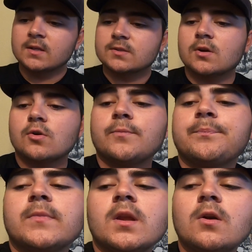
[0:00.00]
So
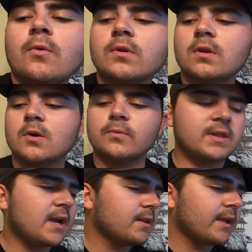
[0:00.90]
going along with
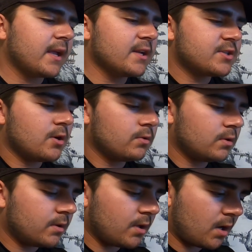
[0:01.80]
kind of like Catchco
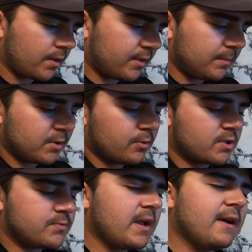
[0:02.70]
themed
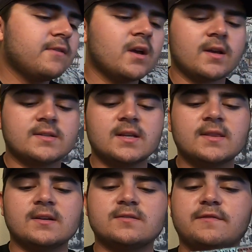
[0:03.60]
lures, we have the
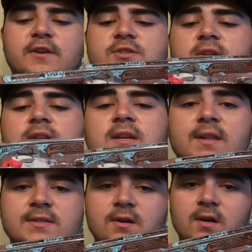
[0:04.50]
10,000 Fish
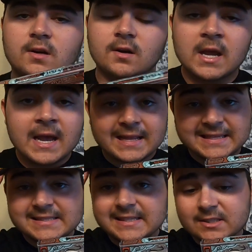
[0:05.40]
Death Stalker.
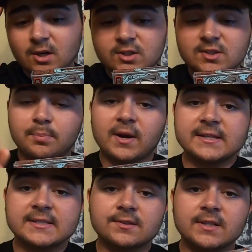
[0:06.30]
These things are
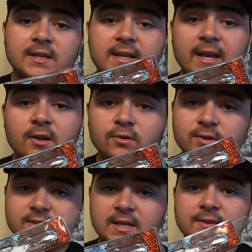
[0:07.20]
surprisingly
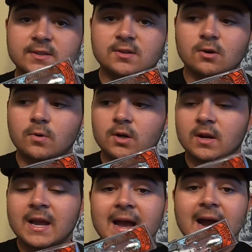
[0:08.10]
killers in the
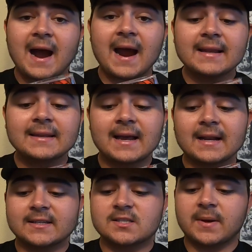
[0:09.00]
saltwater. I did
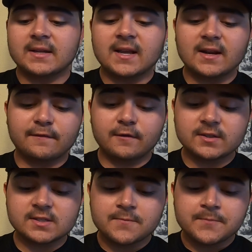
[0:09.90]
not expect that at
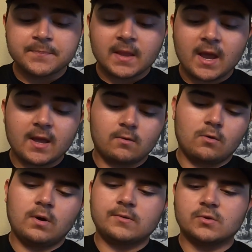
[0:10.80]
first, and
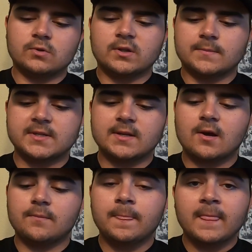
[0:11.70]
I was holding it upside
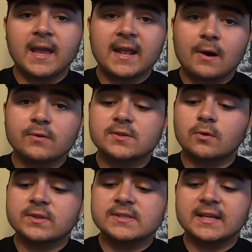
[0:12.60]
down. And I was
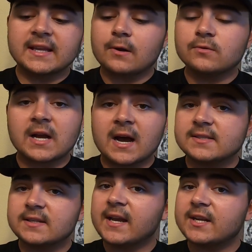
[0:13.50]
throwing this thing, and I was
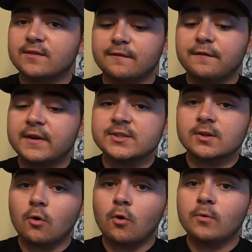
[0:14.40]
honestly catching fish
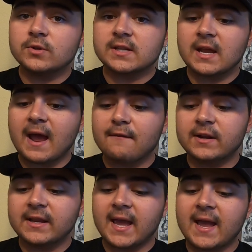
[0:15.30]
almost
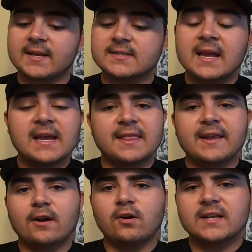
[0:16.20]
every cast. And
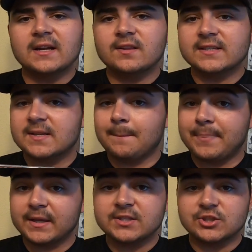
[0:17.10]
then I hooked onto this
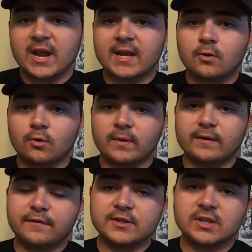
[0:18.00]
big jack or
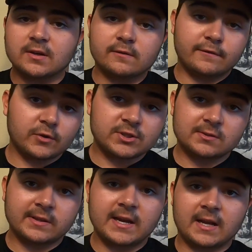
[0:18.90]
redfish, and
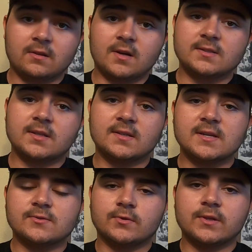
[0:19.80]
unfortunately I lost it because
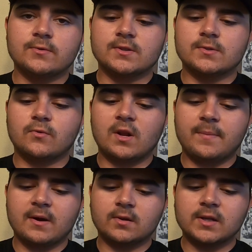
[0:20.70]
I was only using
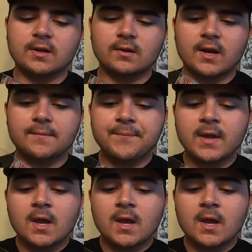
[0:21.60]
20-pound leader line.